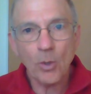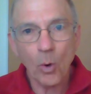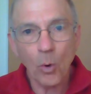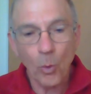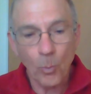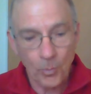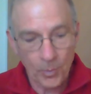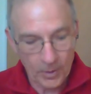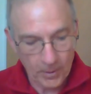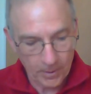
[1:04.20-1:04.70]

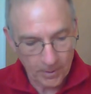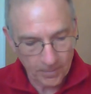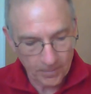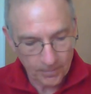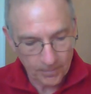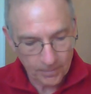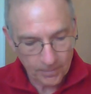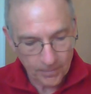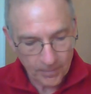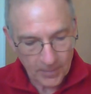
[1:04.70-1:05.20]
open.
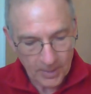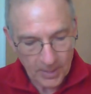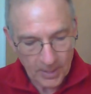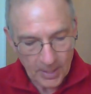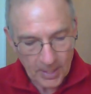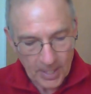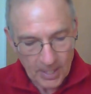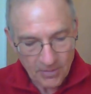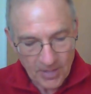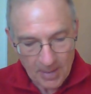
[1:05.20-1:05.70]

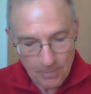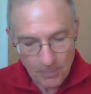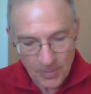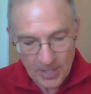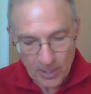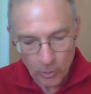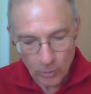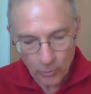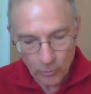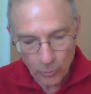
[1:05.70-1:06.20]
They
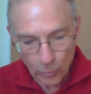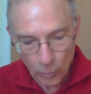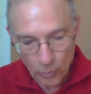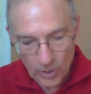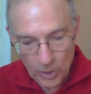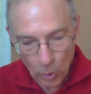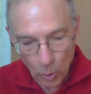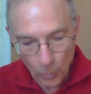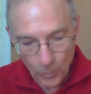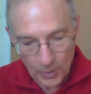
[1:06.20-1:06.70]
peered through
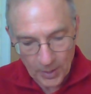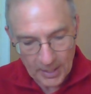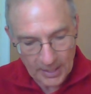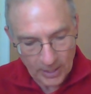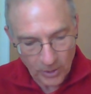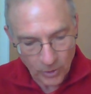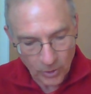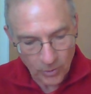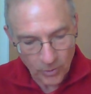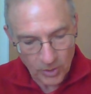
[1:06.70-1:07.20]
the opening
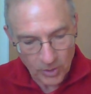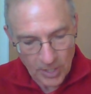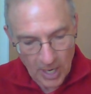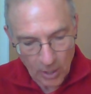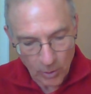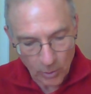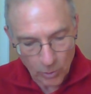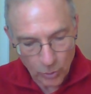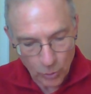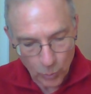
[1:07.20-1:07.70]
into the
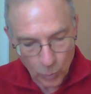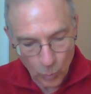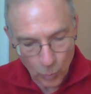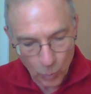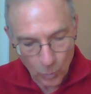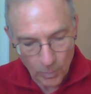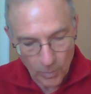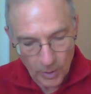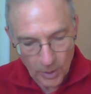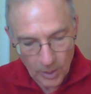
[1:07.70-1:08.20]
dark
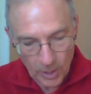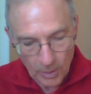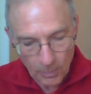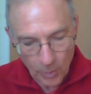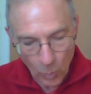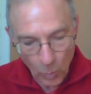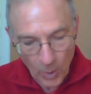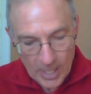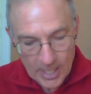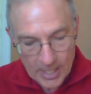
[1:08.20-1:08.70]
tomb.
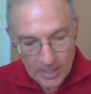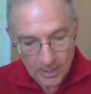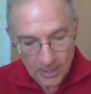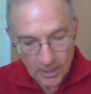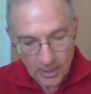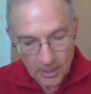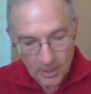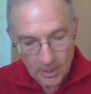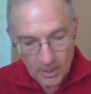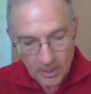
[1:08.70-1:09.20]
But wait,
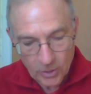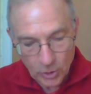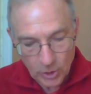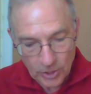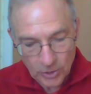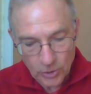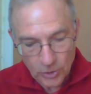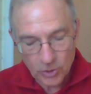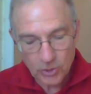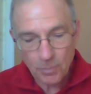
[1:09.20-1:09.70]

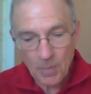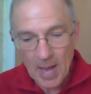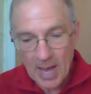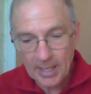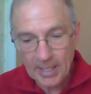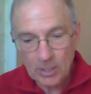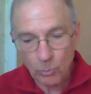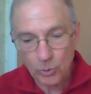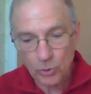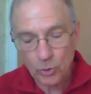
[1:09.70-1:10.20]
Jesus'
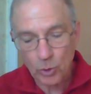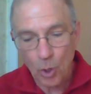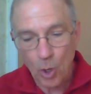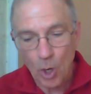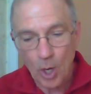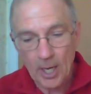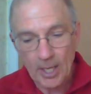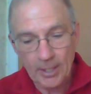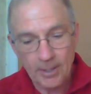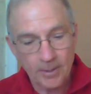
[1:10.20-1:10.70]
body was
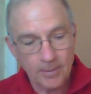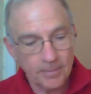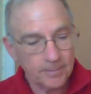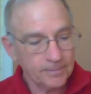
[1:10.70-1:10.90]
gone.